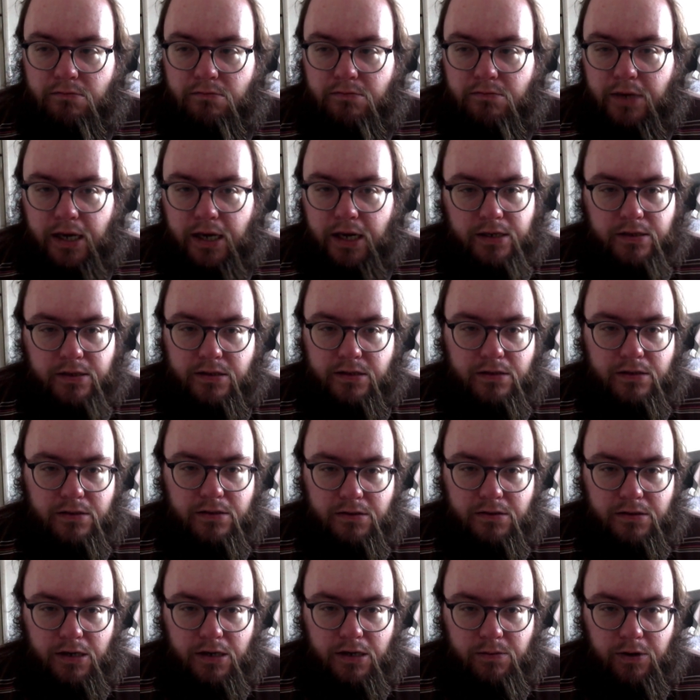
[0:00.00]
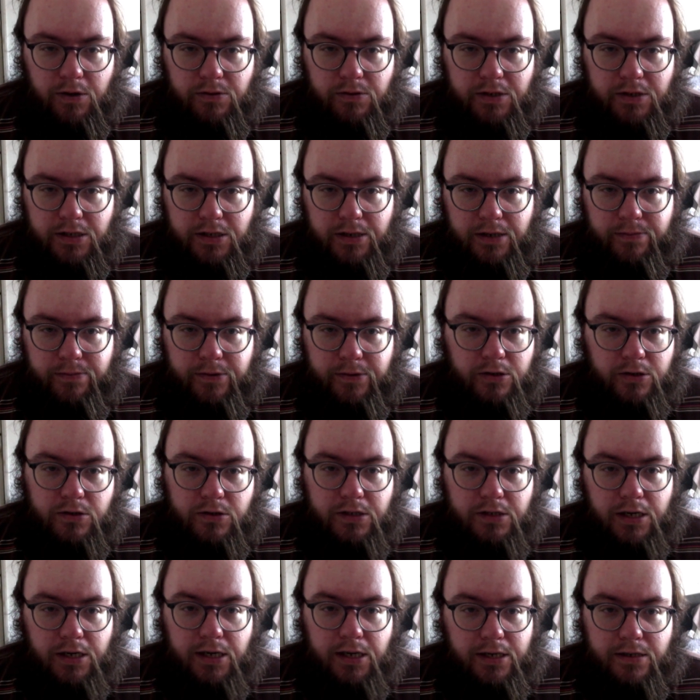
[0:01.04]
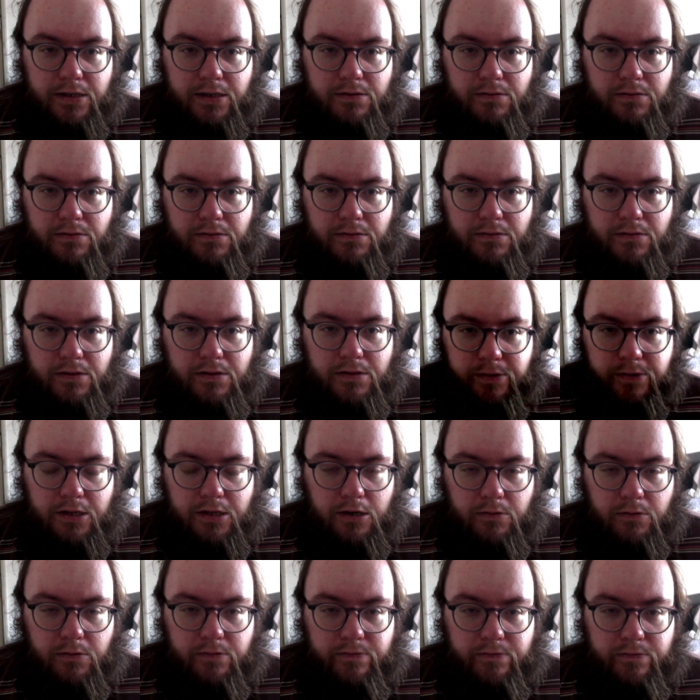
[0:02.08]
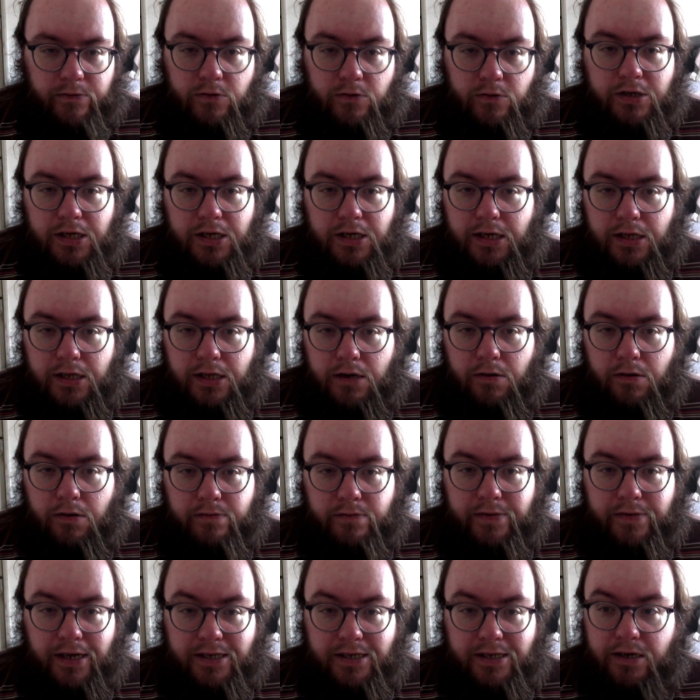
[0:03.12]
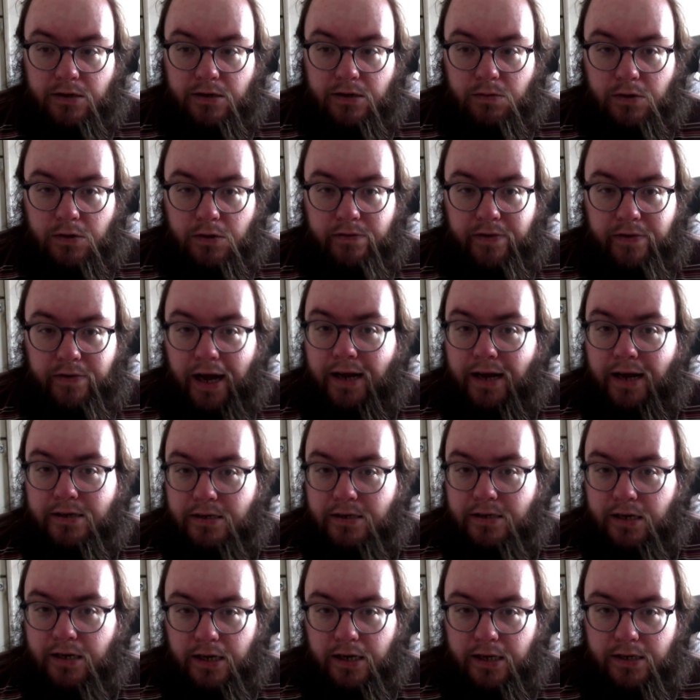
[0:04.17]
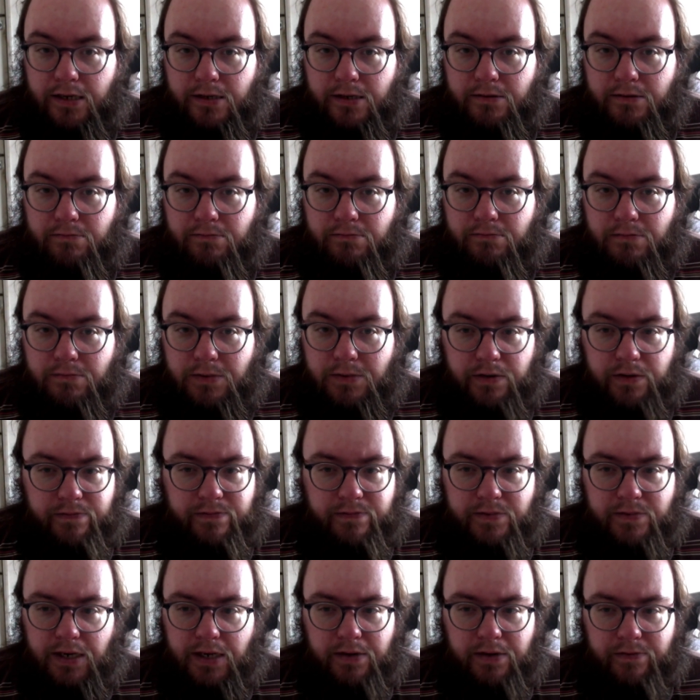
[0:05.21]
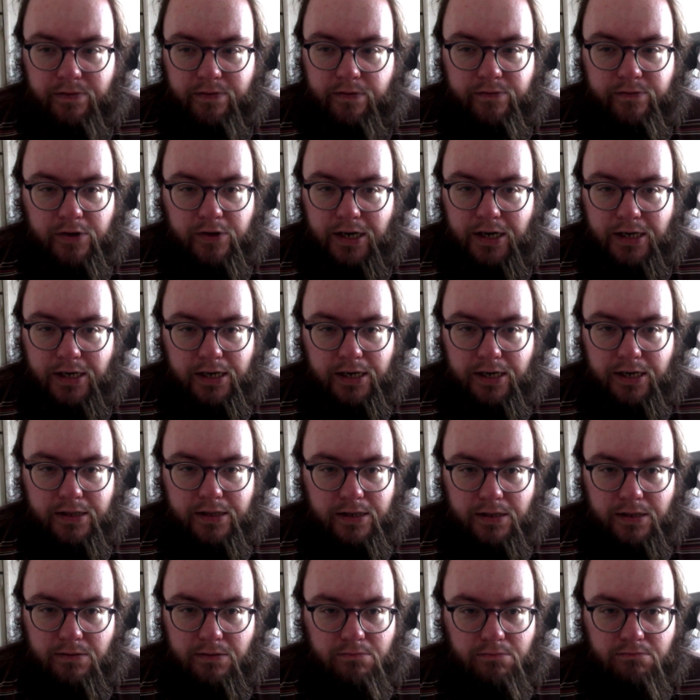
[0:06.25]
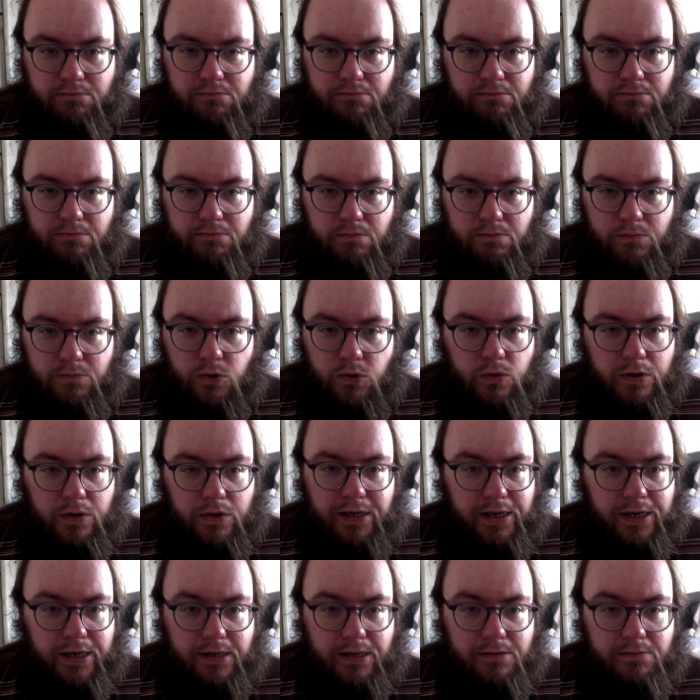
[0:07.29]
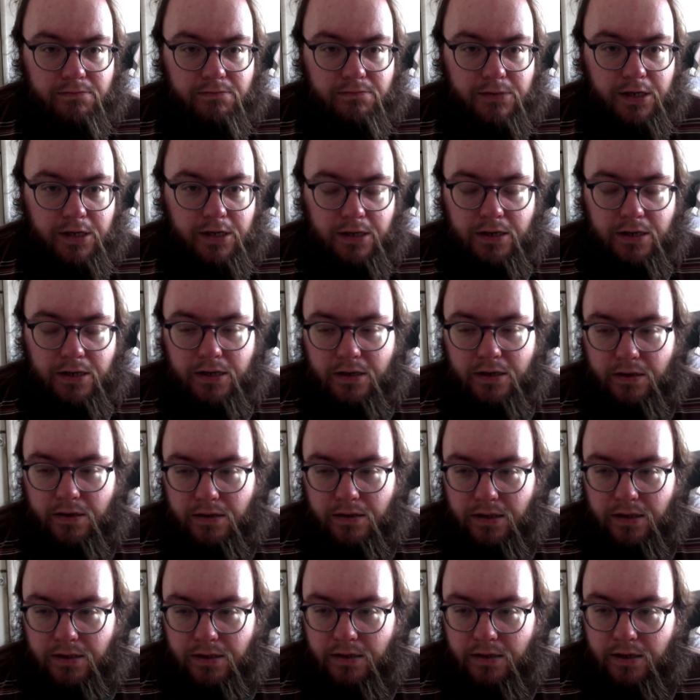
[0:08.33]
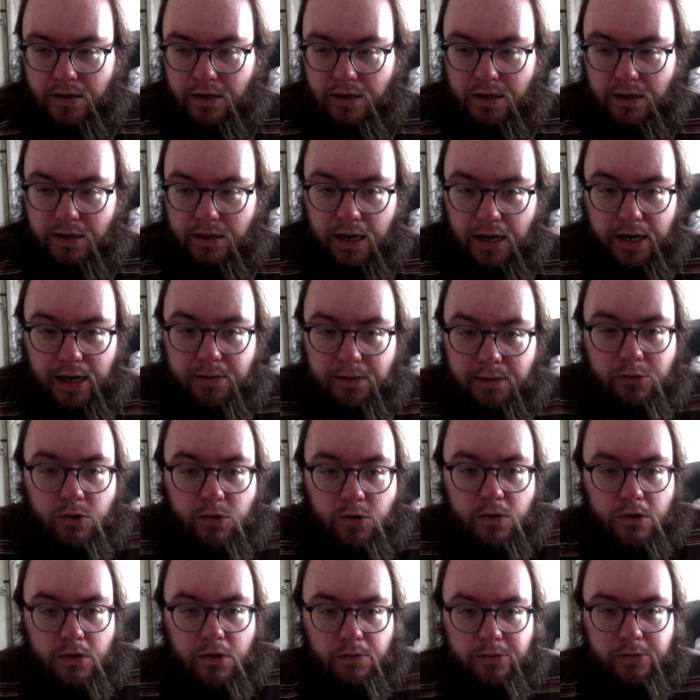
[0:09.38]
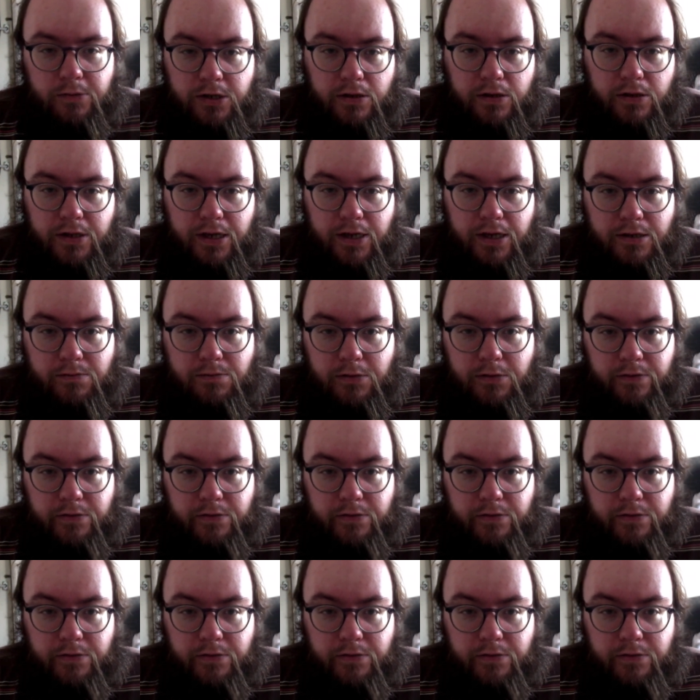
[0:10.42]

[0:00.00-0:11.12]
I won't accept, I'll just delete the comment. Fortunately, though, that's the only one I've had to delete. I've not had anything more than that, any more comments like that on my